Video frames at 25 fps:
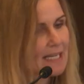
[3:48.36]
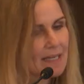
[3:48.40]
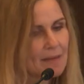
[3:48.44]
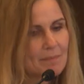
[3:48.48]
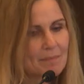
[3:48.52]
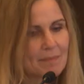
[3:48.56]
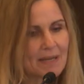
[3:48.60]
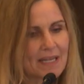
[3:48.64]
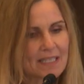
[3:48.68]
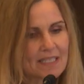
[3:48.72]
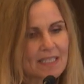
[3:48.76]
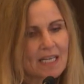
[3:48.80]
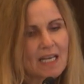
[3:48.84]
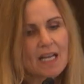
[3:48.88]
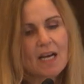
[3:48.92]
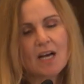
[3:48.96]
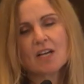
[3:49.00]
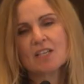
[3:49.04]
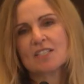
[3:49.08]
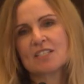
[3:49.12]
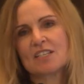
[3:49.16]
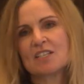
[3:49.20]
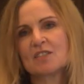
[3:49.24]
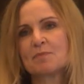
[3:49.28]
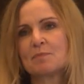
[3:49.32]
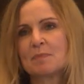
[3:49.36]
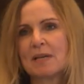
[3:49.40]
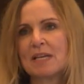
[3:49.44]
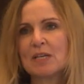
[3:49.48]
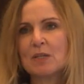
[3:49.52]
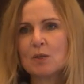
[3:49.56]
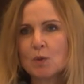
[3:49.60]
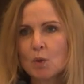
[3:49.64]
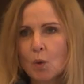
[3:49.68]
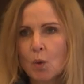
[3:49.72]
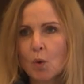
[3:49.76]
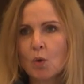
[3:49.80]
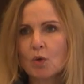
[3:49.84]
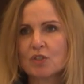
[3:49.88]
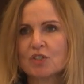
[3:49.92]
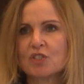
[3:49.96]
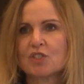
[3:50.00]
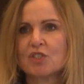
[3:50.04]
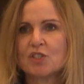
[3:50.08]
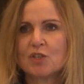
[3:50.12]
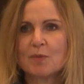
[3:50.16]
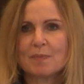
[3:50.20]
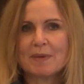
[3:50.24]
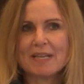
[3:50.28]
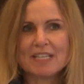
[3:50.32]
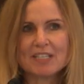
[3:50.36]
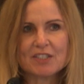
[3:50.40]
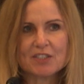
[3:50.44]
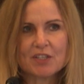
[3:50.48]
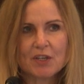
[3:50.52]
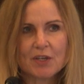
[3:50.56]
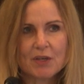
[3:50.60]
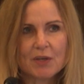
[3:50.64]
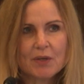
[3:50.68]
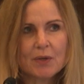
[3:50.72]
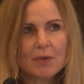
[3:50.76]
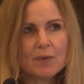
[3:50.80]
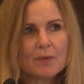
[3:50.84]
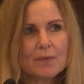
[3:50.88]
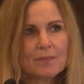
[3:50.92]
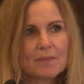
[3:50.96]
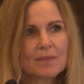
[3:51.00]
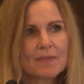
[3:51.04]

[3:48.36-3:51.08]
Blood class is B0 to B2,